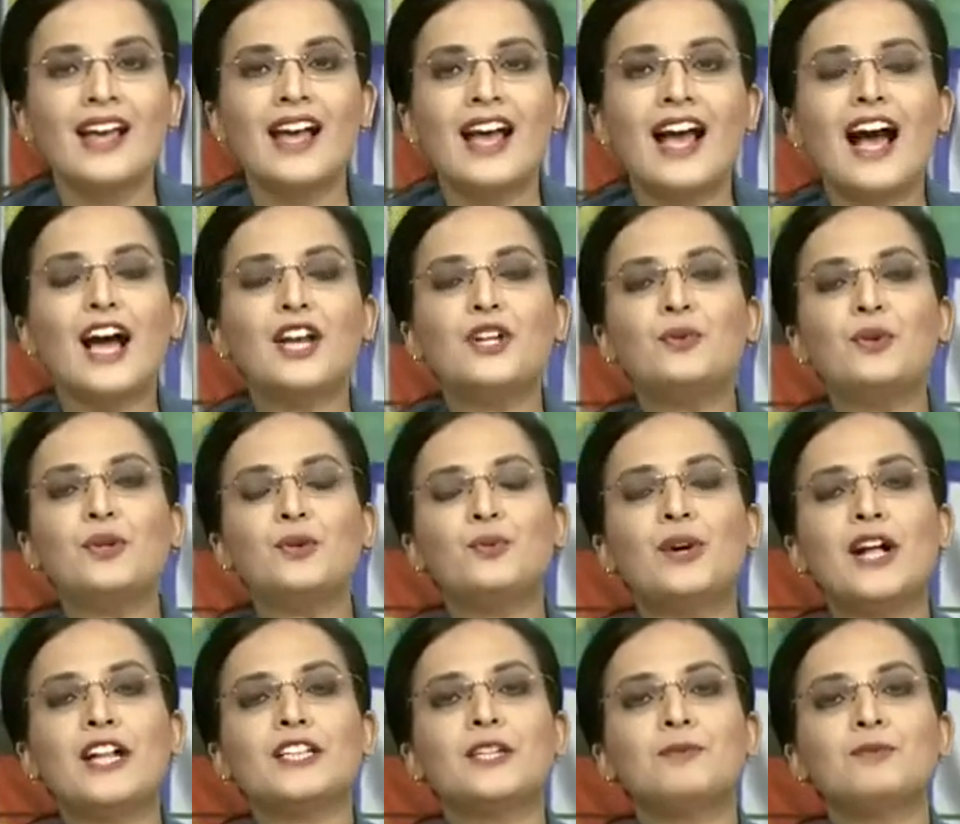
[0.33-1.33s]
Hello and
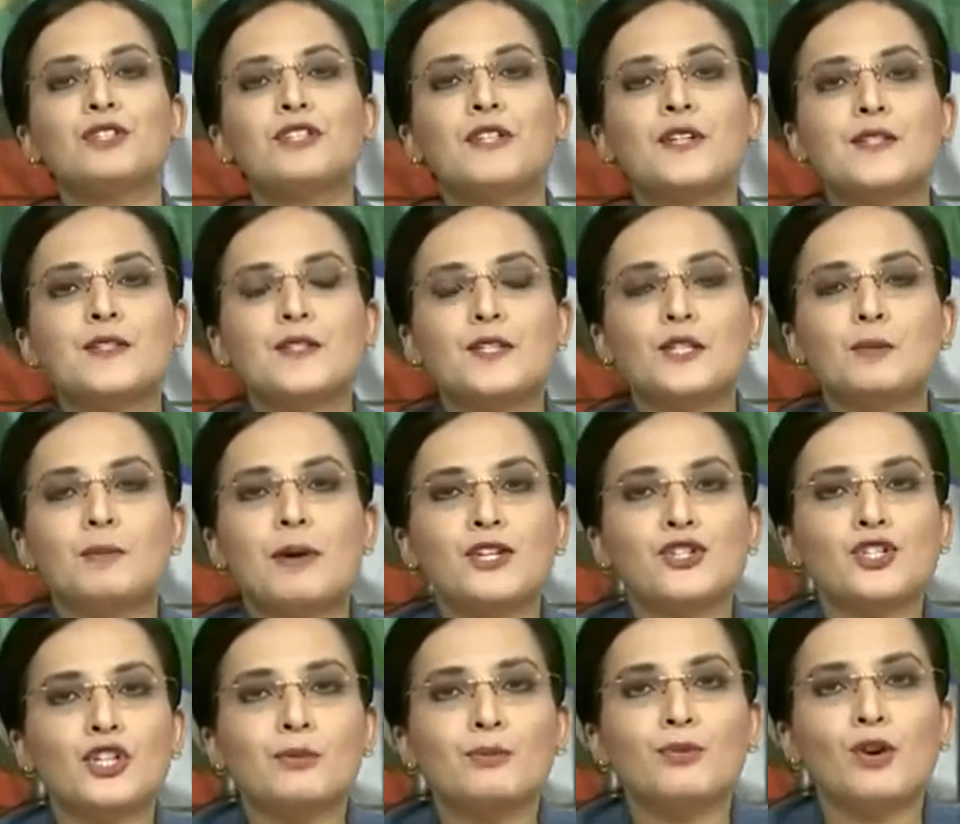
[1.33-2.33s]
welcome to this
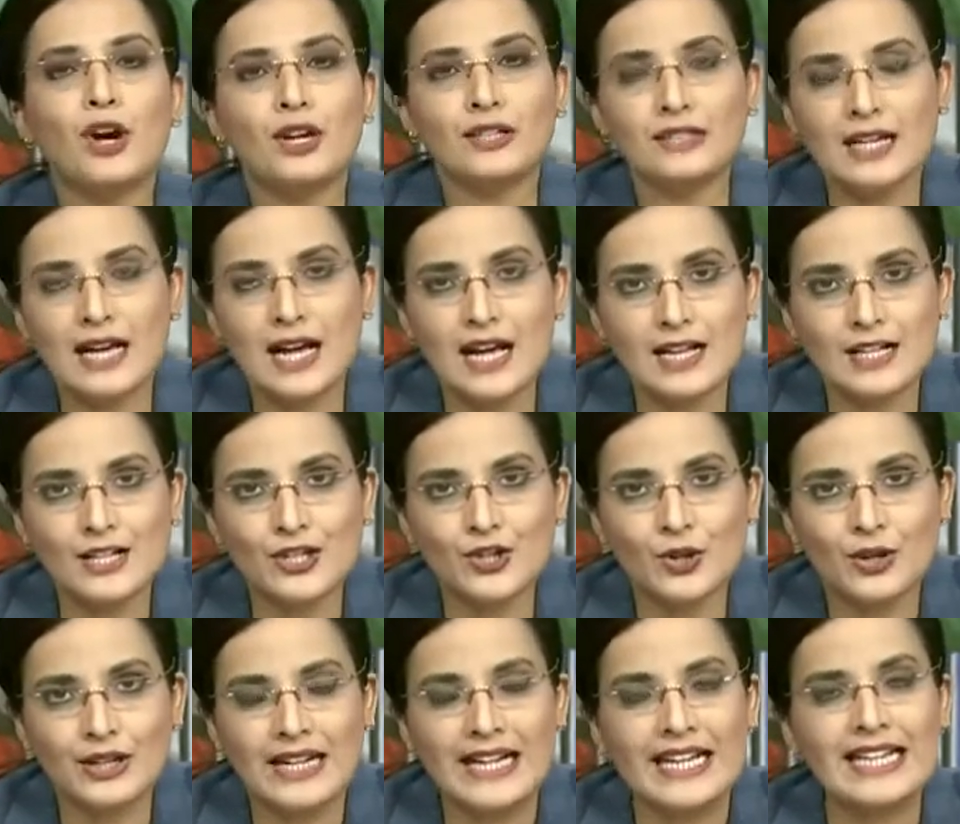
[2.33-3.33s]
special broadcast
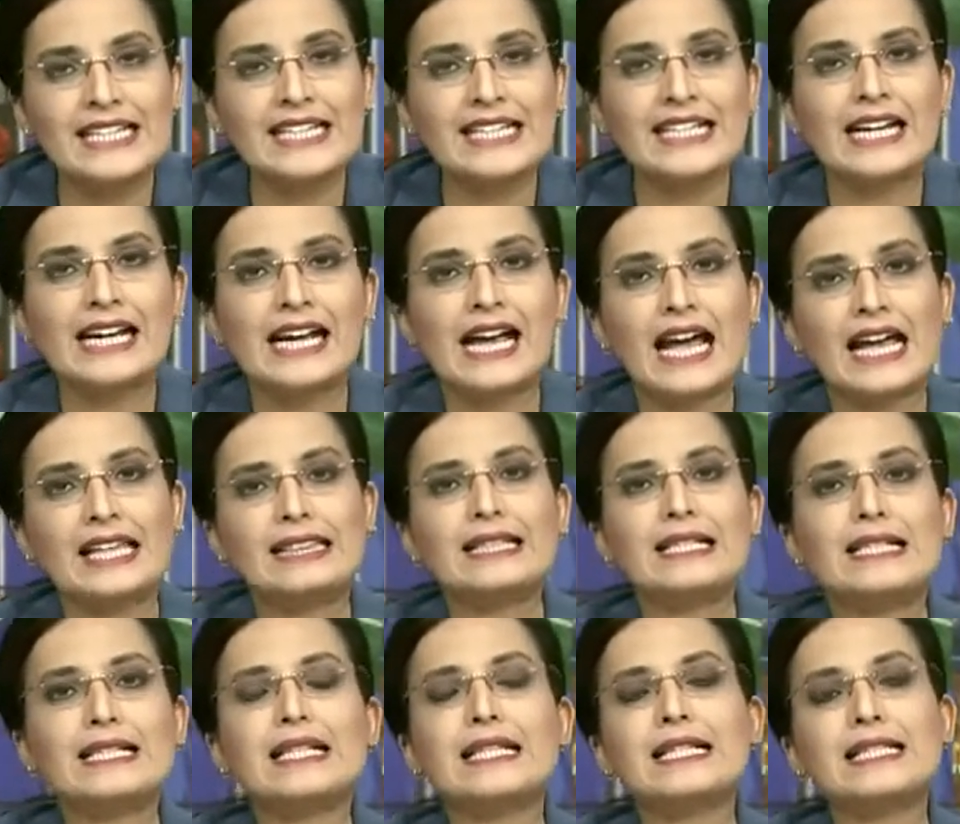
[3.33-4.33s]
on India at the
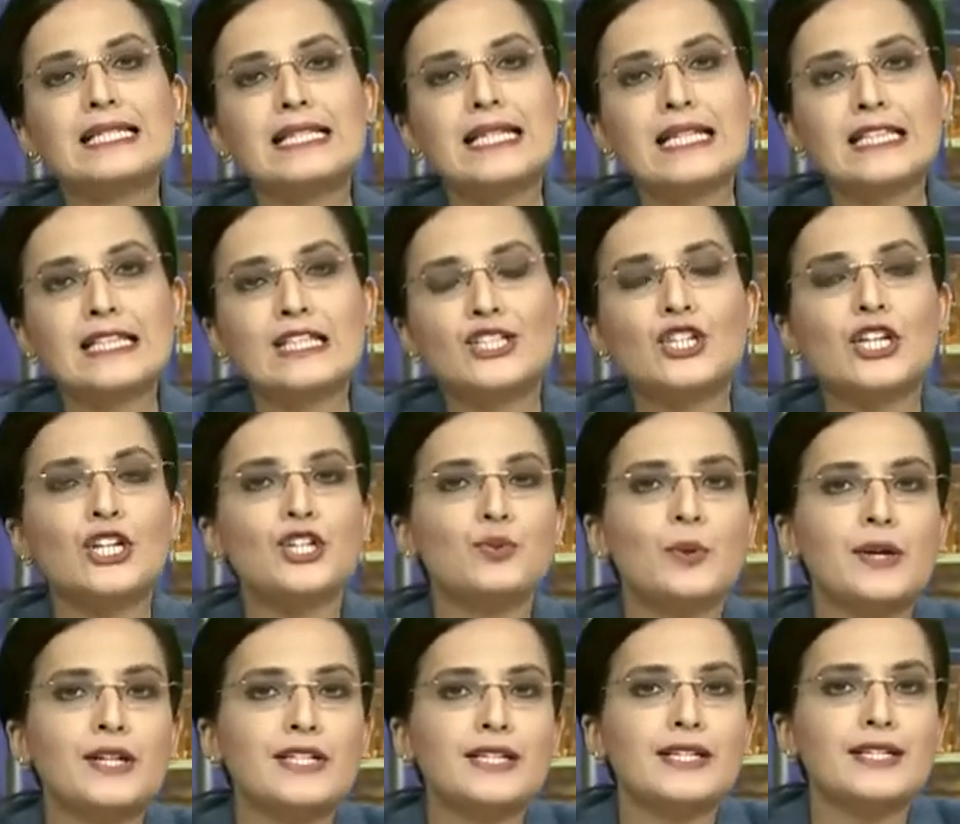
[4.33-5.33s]
16th
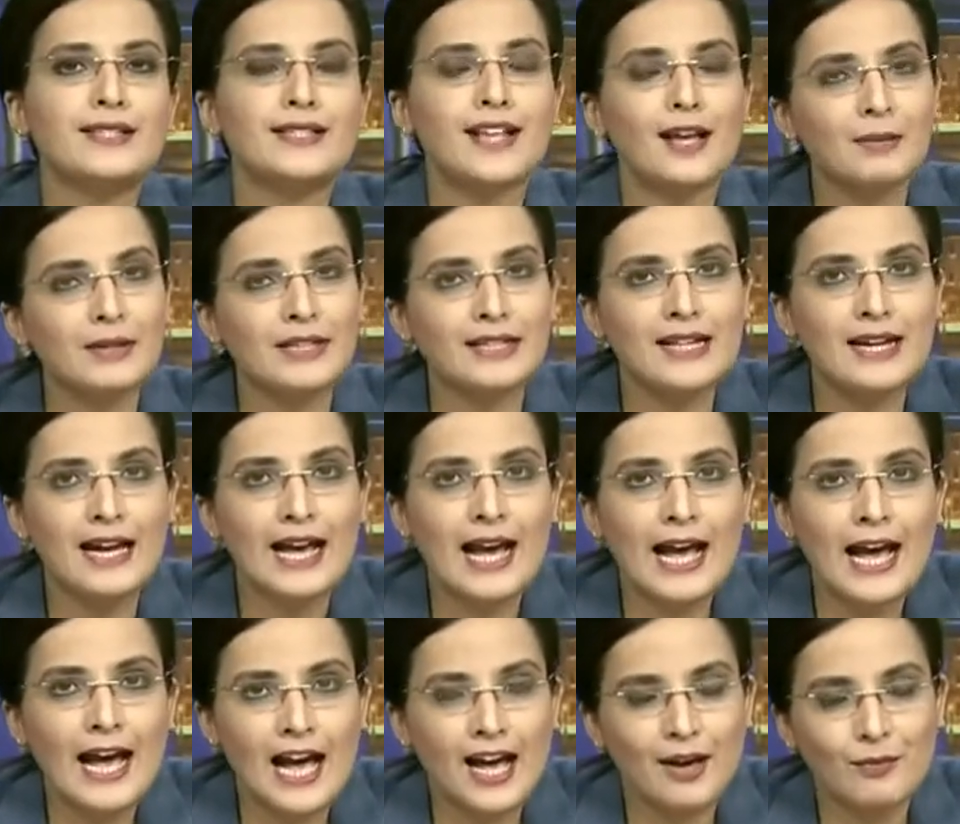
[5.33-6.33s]
G20 Summit.
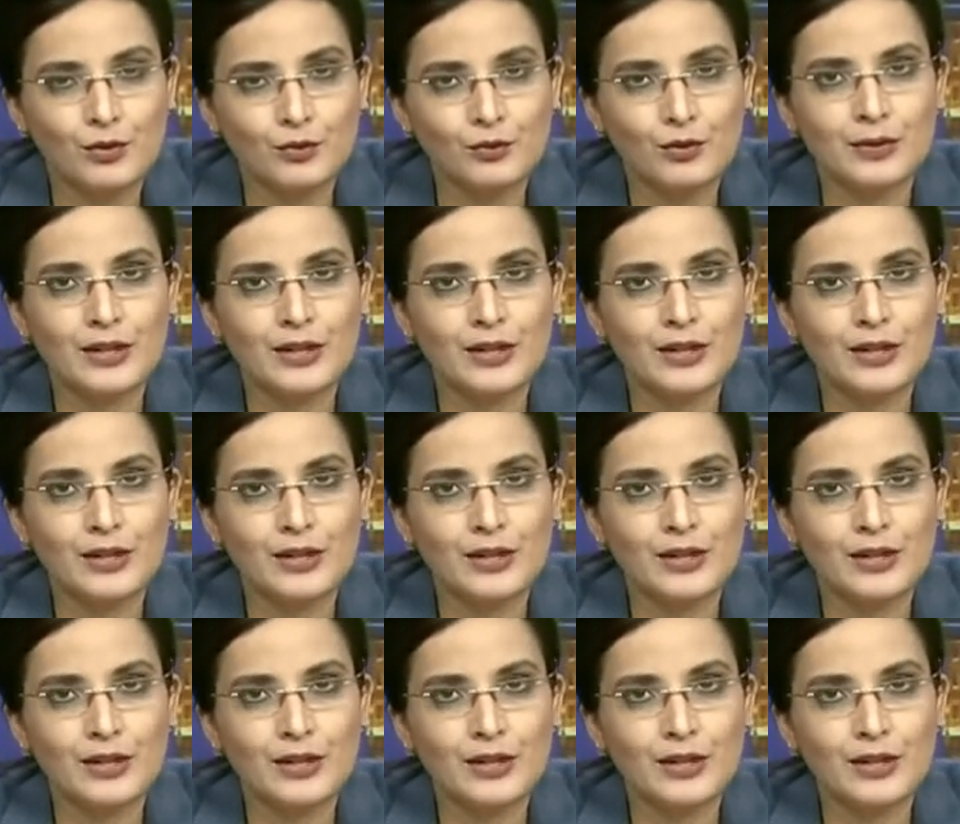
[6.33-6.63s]
I'm Munmun